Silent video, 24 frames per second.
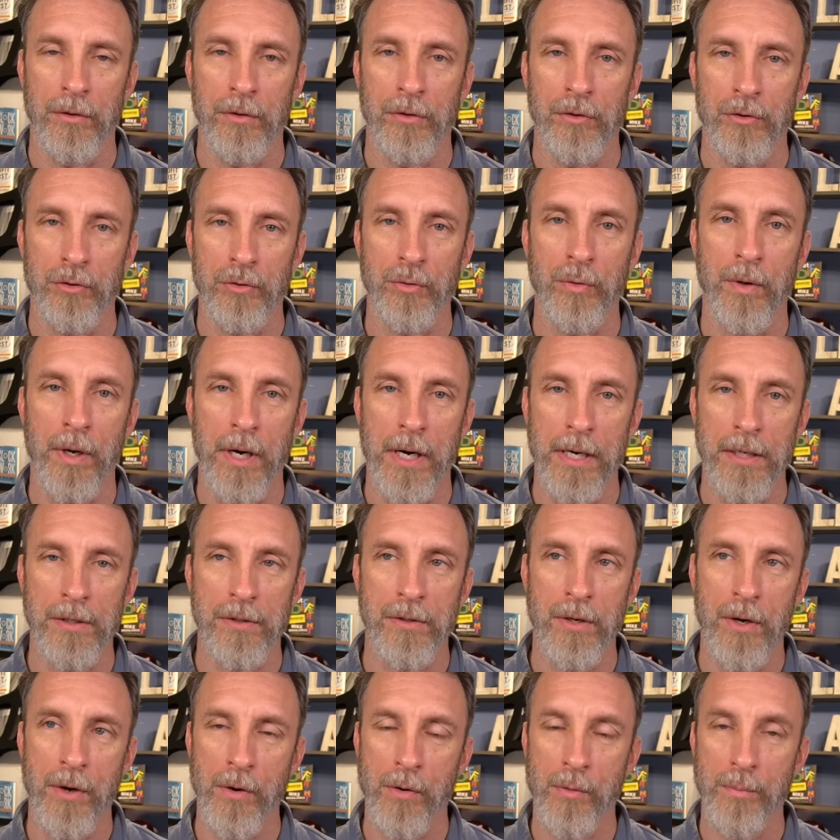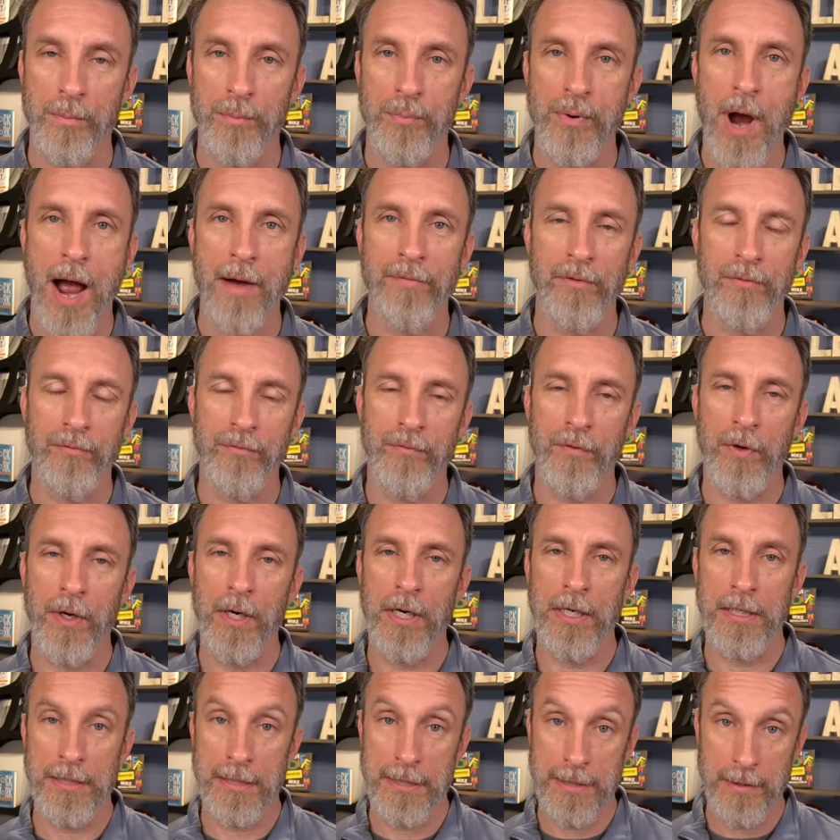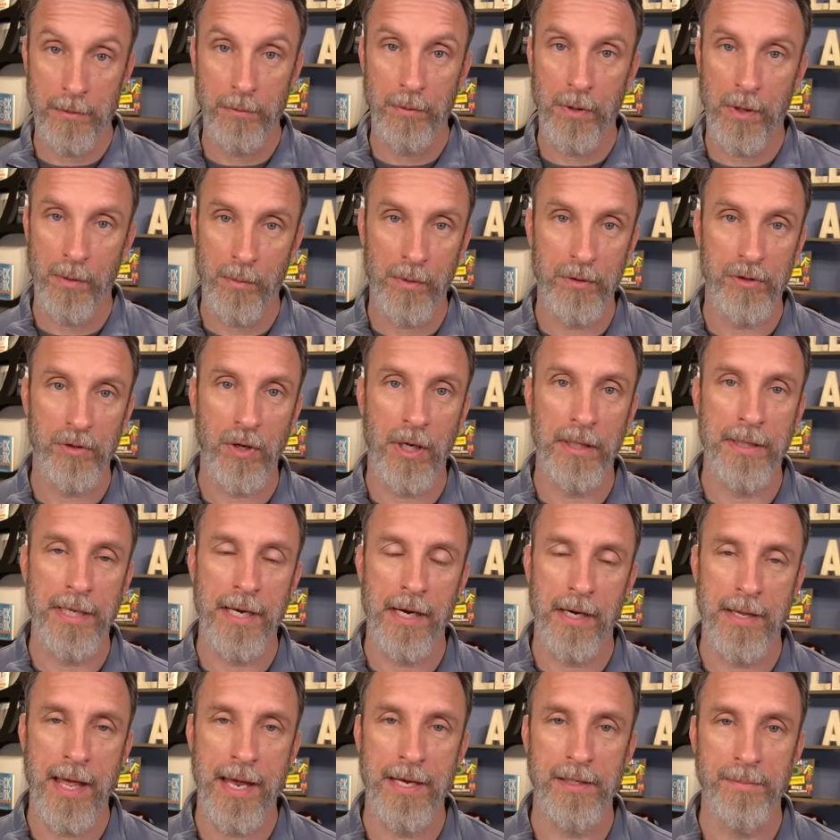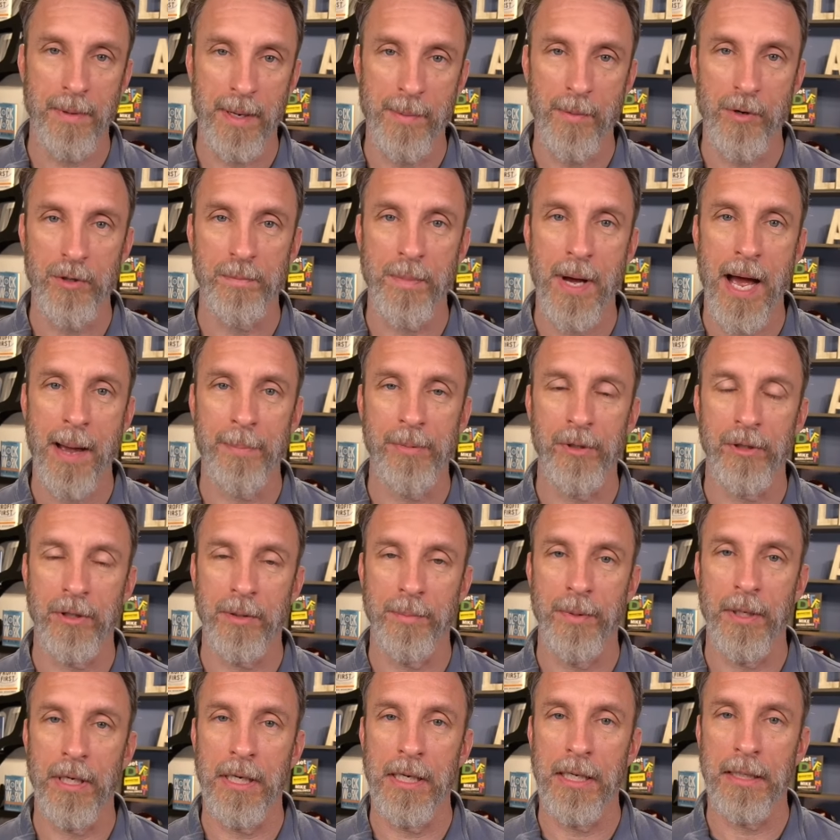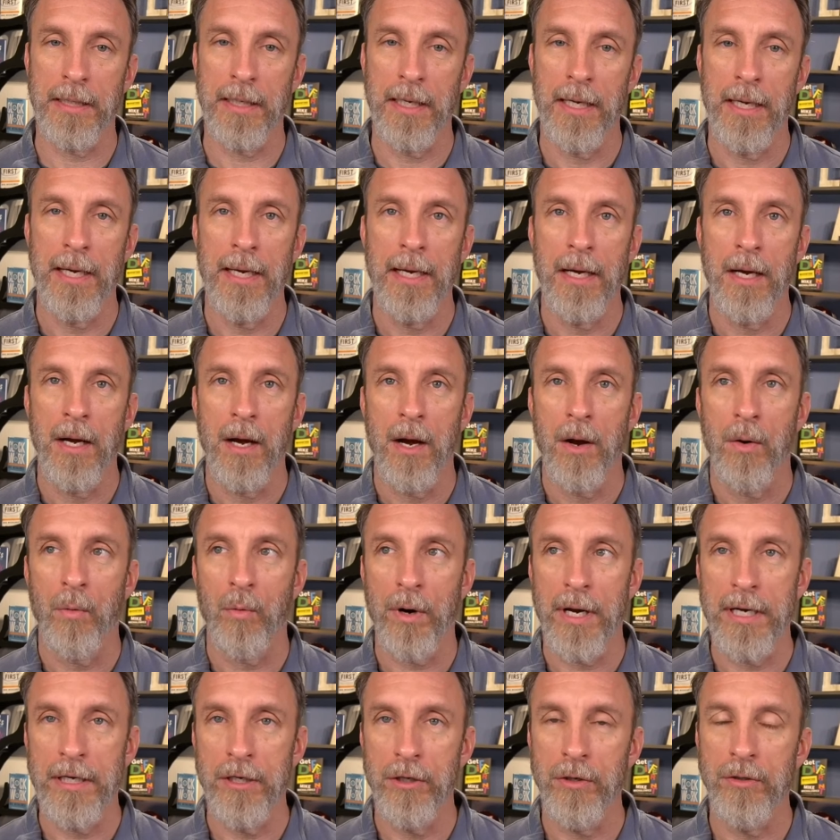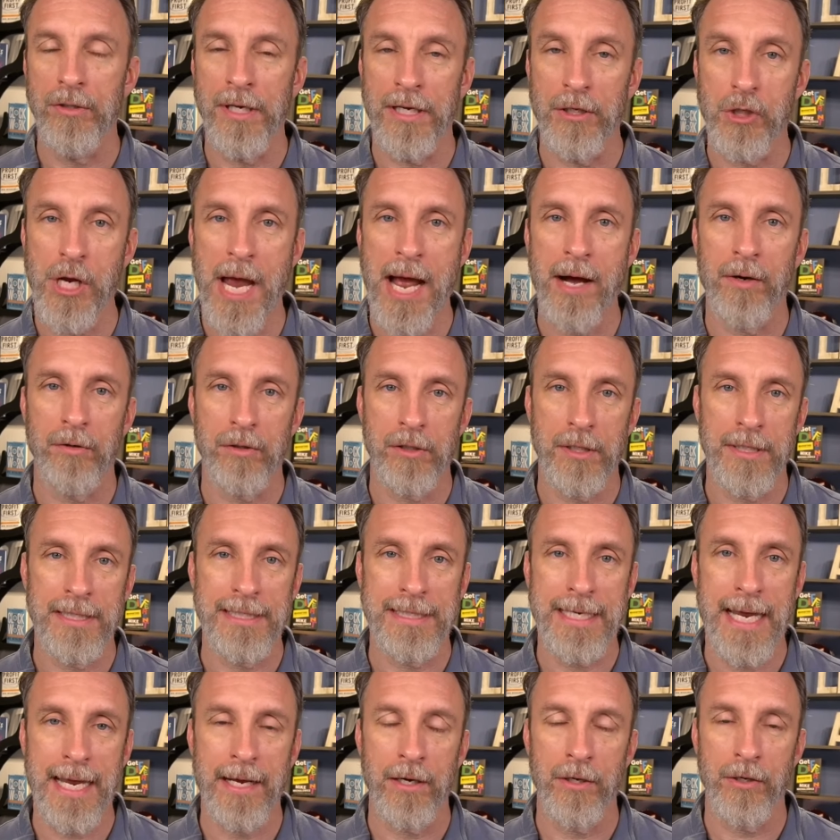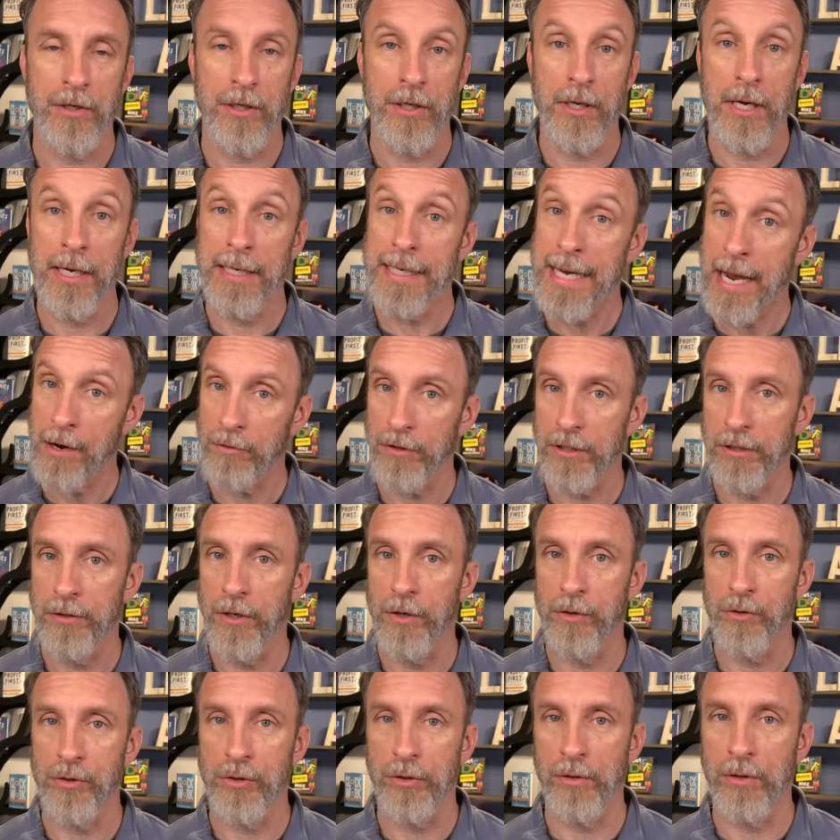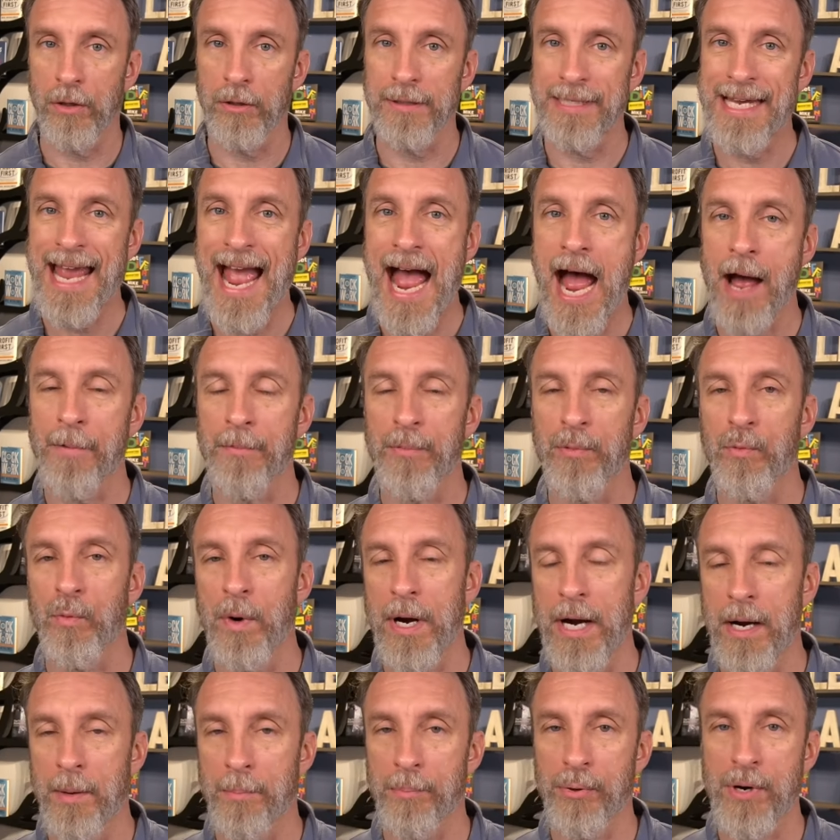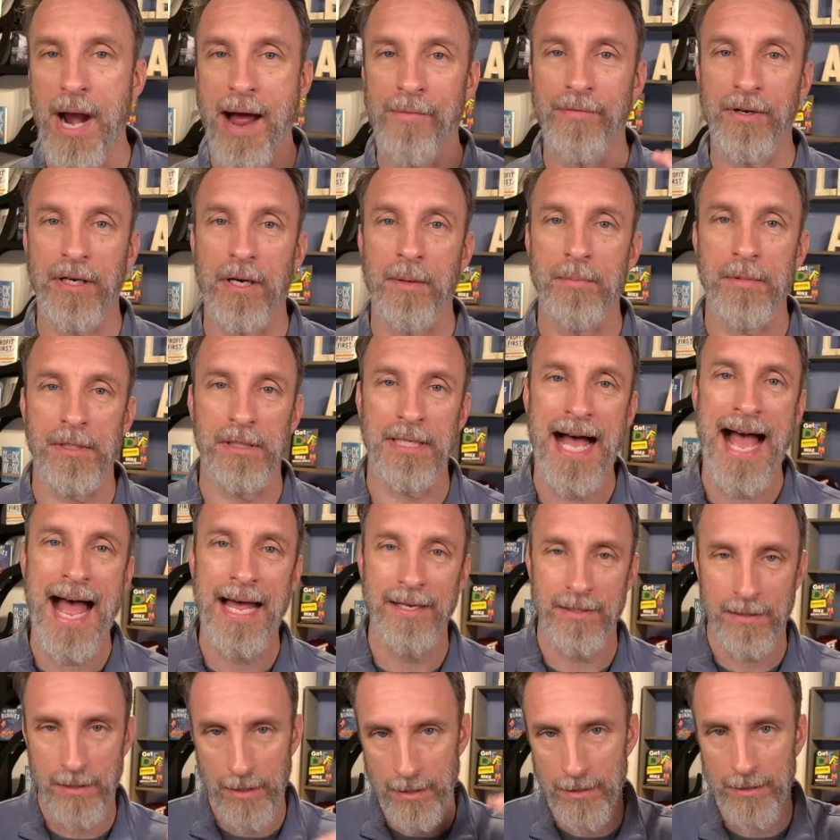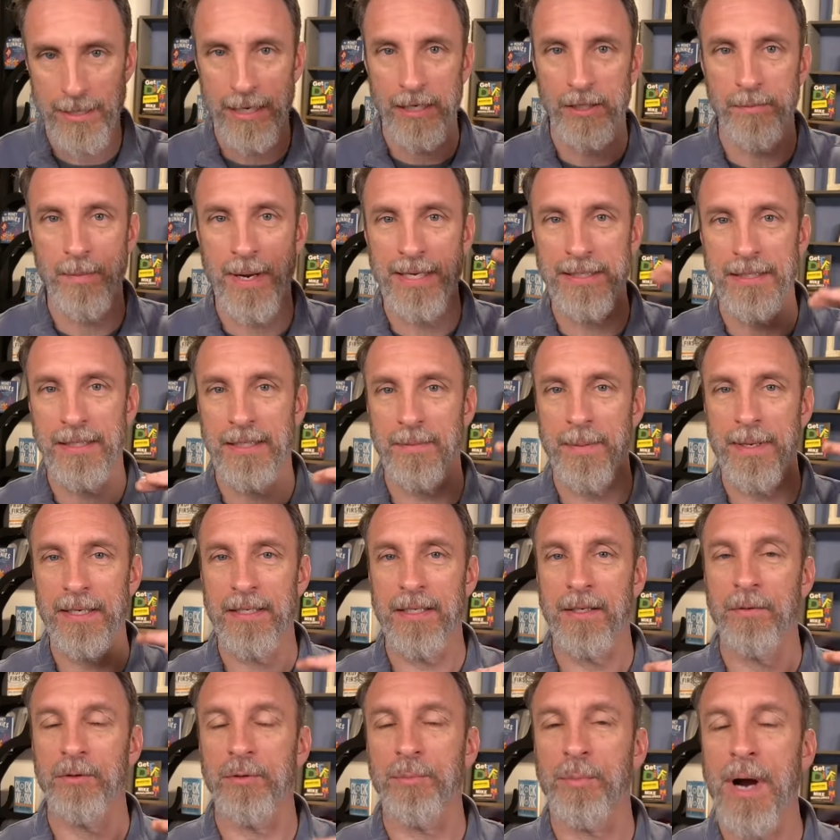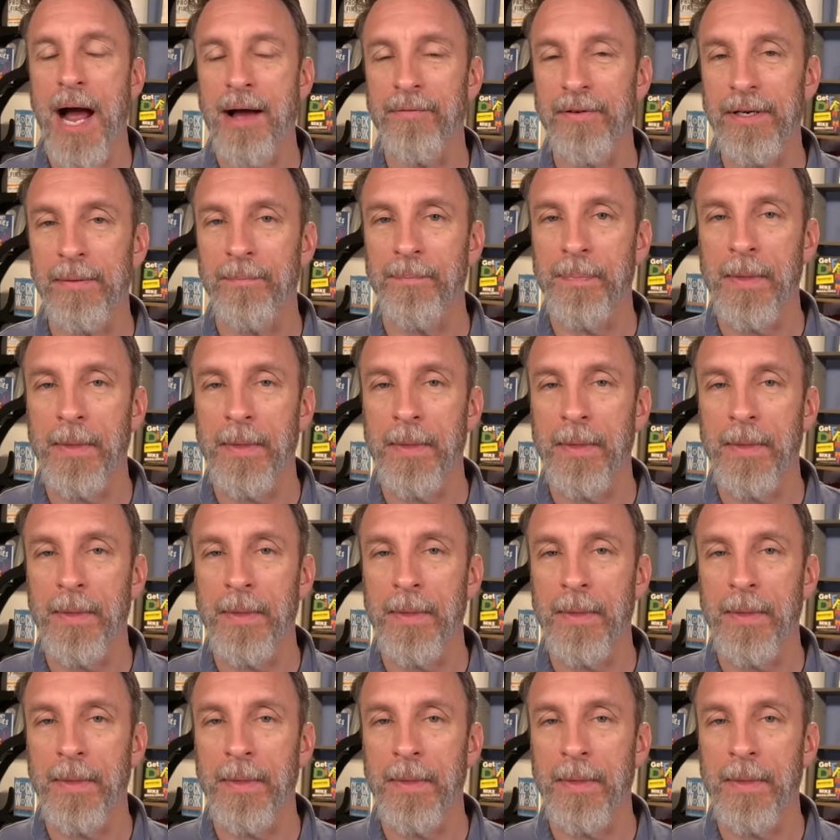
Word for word: sure so profit first we'll start there that is my most popular book what i do is i challenge the standard accounting notion called GAAP where profit comes last sales minus expense equals profit